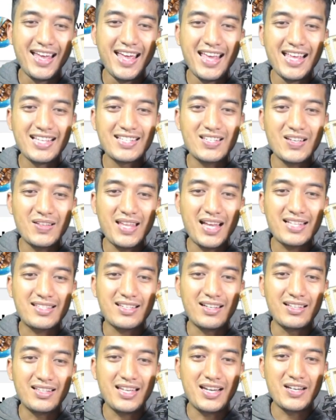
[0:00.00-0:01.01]
So that's
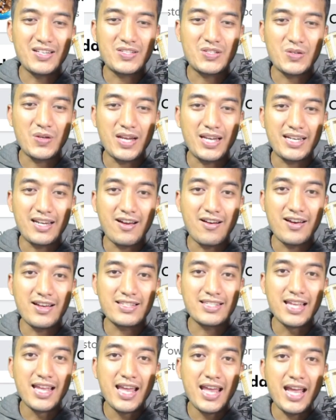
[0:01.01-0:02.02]
all there is to it,
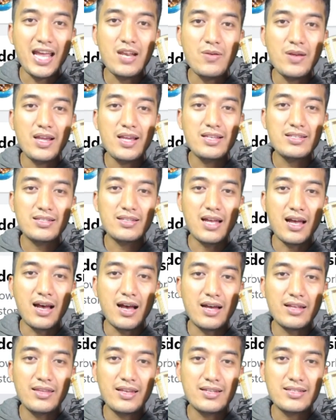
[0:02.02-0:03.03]
guys. Anyways,
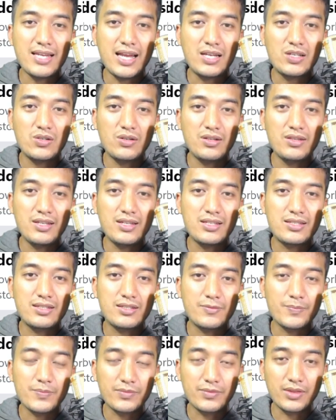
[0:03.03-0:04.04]
uh, there's actually
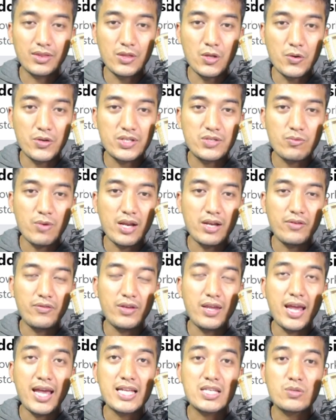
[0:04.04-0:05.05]
this notice right over
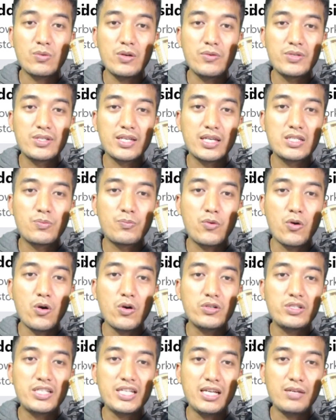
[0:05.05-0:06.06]
here as well, which says
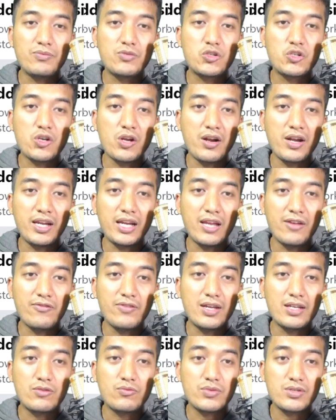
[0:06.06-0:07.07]
pro tip sharing
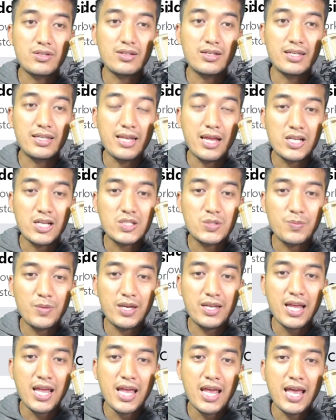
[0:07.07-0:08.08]
event result
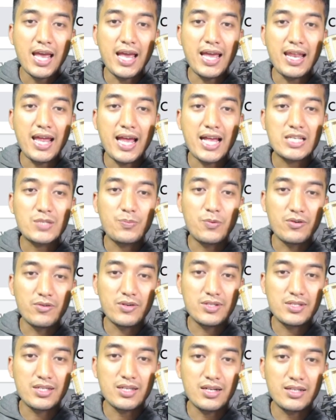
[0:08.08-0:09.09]
announcement, and as per
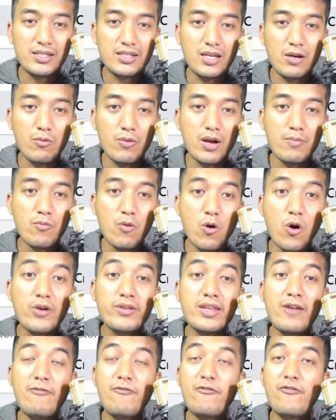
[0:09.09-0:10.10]
result, there were more
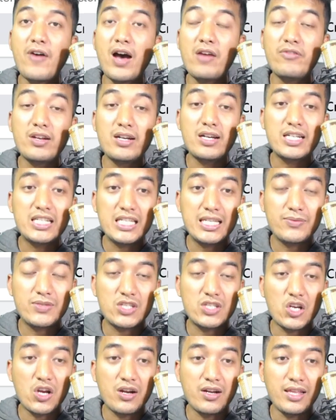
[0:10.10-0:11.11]
than five hundred tips
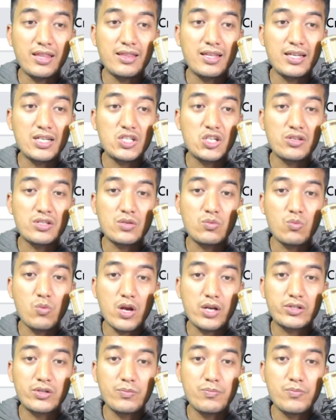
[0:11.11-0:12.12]
shared in the dungeon
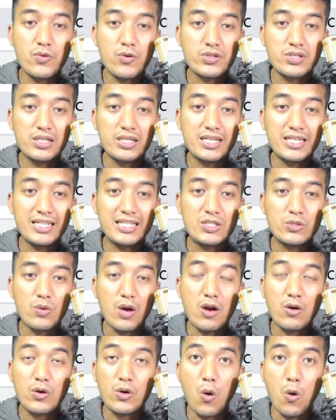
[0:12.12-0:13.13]
walkthrough boards, leading to
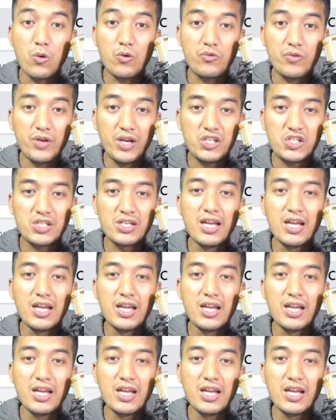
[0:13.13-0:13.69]
our goal reach.